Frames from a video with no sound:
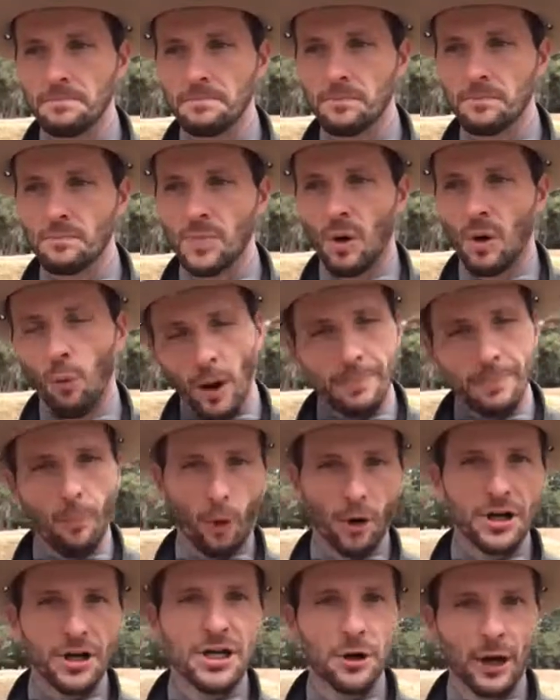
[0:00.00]
One
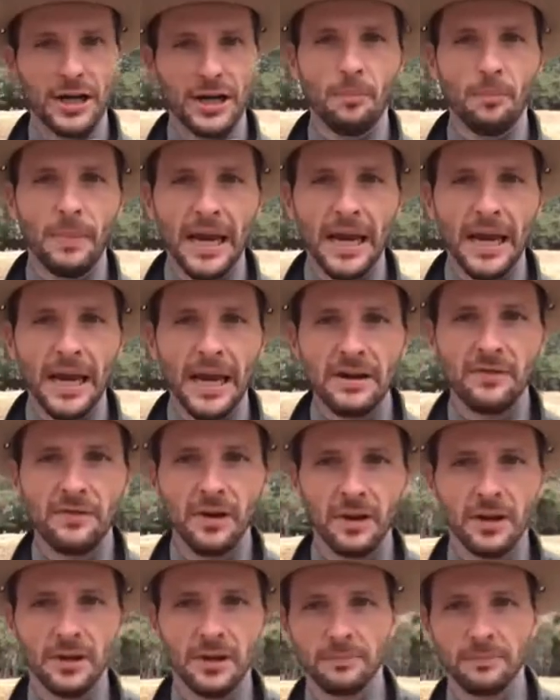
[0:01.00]
morning, you're at your main
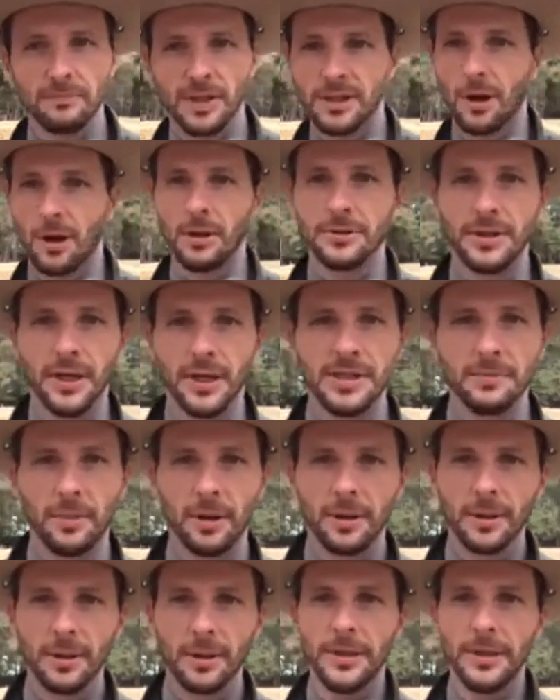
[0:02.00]
village. It's called
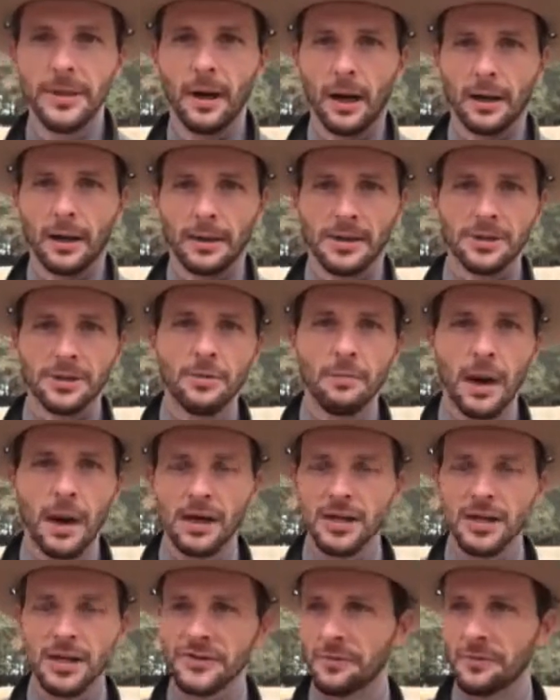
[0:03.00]
Decimunkapiak. It's 2
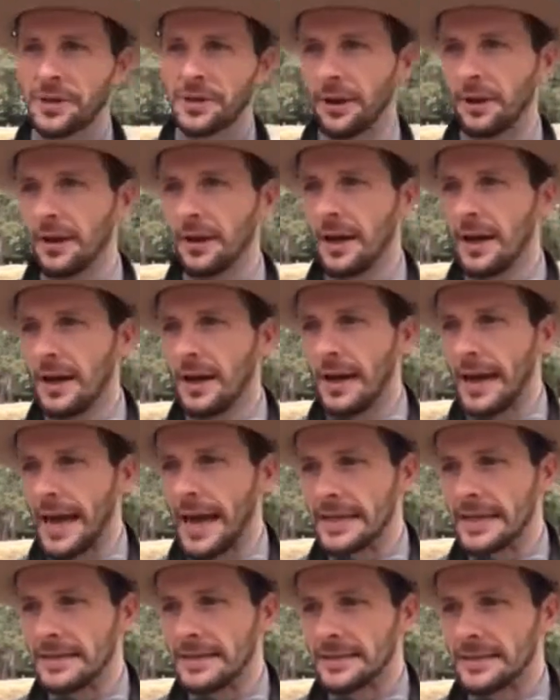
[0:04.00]
miles from here.
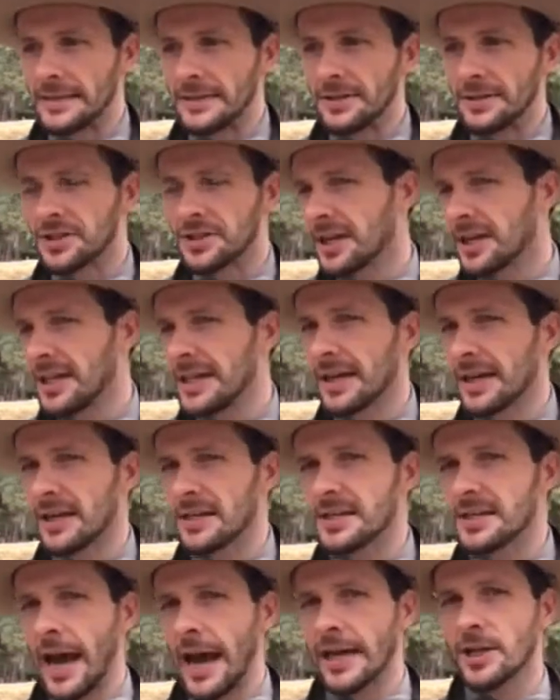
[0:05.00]
And you suddenly get
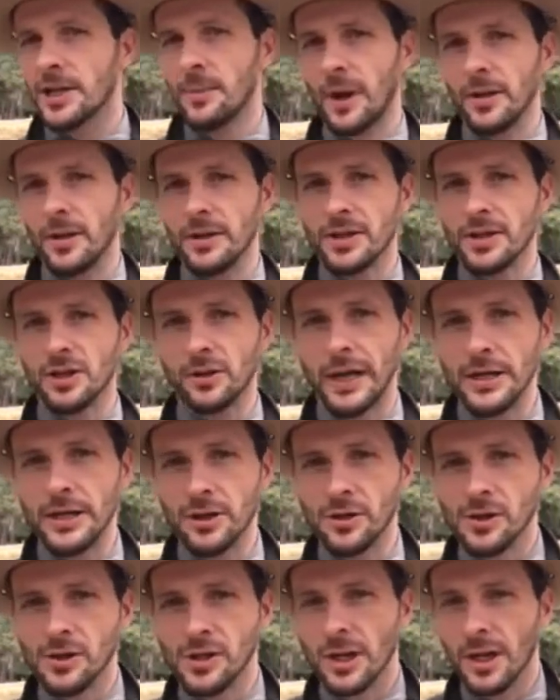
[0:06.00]
attacked by these
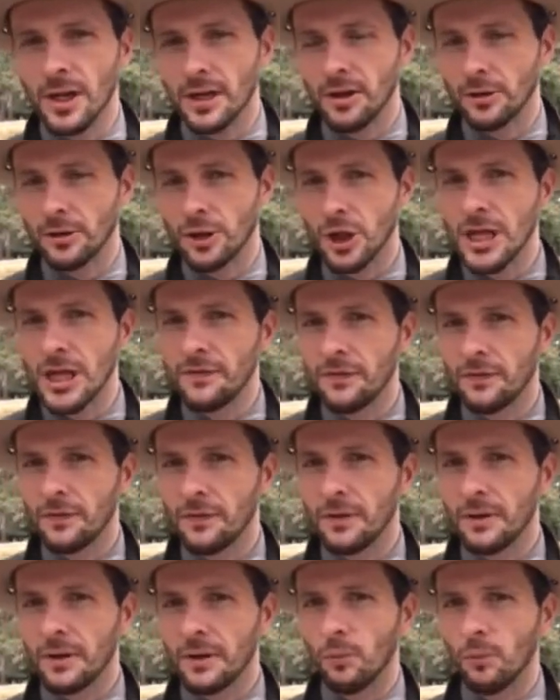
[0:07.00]
strangers. Your chief,
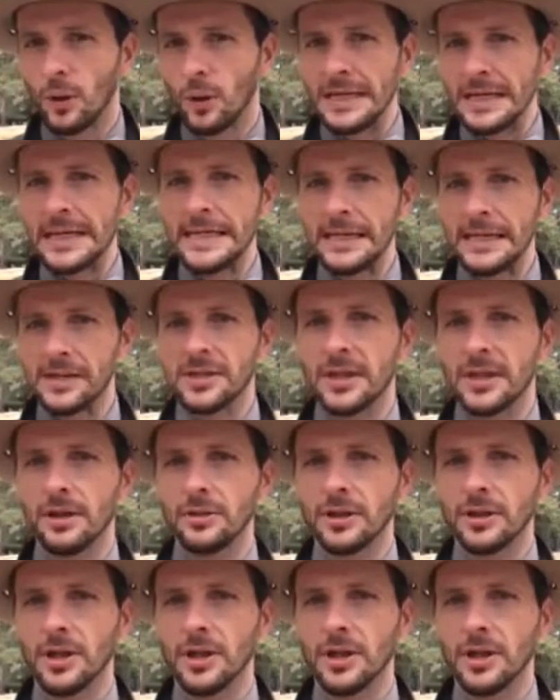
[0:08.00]
Wingina, is
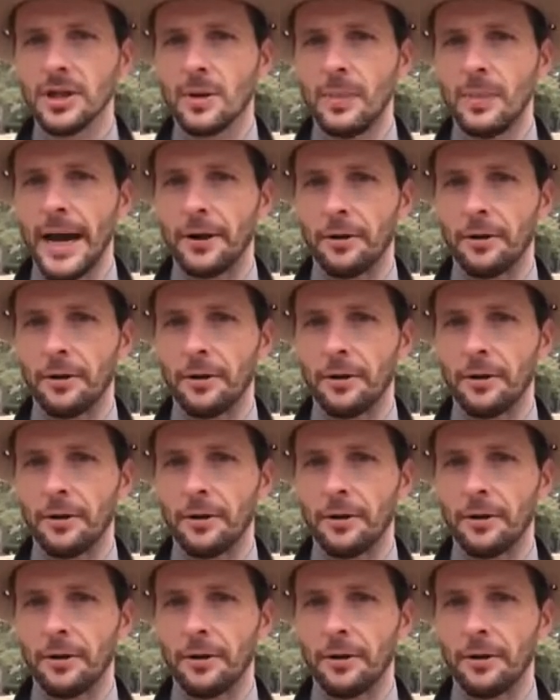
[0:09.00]
killed in the battle.